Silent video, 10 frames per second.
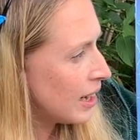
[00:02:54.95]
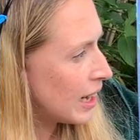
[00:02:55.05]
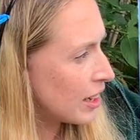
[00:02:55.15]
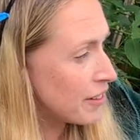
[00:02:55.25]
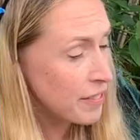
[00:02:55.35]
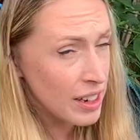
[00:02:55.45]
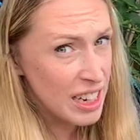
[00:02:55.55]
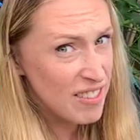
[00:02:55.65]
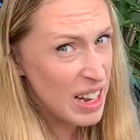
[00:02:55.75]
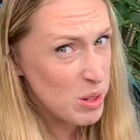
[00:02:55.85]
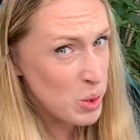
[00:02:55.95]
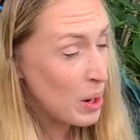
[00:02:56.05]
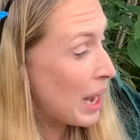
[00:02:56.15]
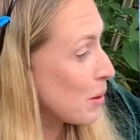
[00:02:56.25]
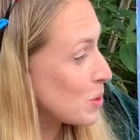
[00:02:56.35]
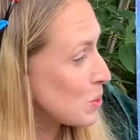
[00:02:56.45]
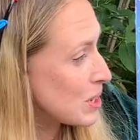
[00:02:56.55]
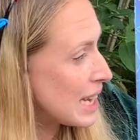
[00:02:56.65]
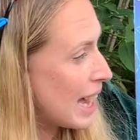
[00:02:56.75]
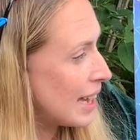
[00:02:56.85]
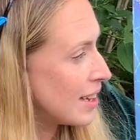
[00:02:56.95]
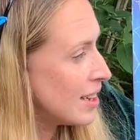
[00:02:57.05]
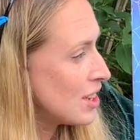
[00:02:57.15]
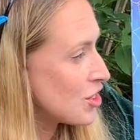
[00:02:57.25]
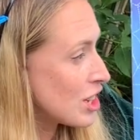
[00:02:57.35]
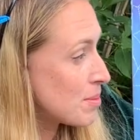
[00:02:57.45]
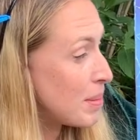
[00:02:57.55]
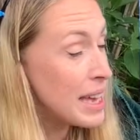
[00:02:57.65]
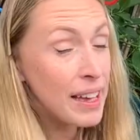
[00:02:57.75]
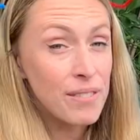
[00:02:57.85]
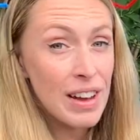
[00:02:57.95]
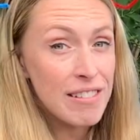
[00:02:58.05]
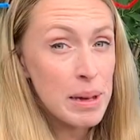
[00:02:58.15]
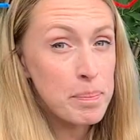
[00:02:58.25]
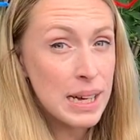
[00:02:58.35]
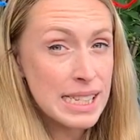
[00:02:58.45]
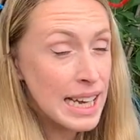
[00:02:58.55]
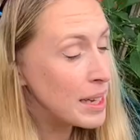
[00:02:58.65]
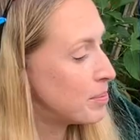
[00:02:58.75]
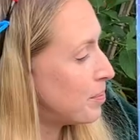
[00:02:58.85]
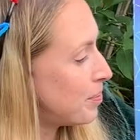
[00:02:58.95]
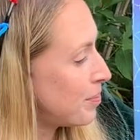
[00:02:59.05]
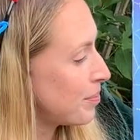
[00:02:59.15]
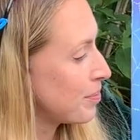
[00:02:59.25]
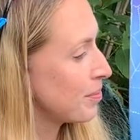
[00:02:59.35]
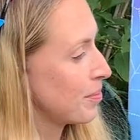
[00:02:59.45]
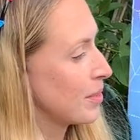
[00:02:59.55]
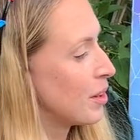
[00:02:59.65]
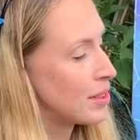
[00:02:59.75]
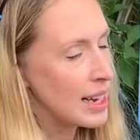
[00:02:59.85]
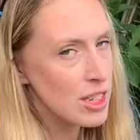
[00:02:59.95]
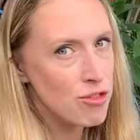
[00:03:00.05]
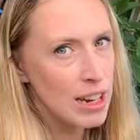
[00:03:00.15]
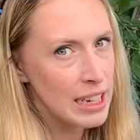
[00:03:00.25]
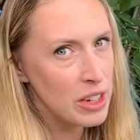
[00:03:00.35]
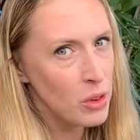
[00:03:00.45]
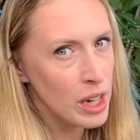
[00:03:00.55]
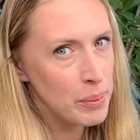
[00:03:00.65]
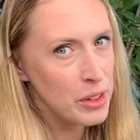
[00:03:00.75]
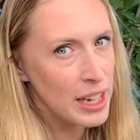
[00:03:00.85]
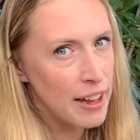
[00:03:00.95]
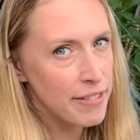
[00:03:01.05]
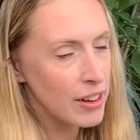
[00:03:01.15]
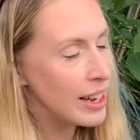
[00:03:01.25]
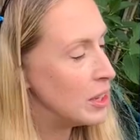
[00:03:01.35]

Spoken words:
and I fly around your house all day just being very buzzy. That is really annoying when you get a fly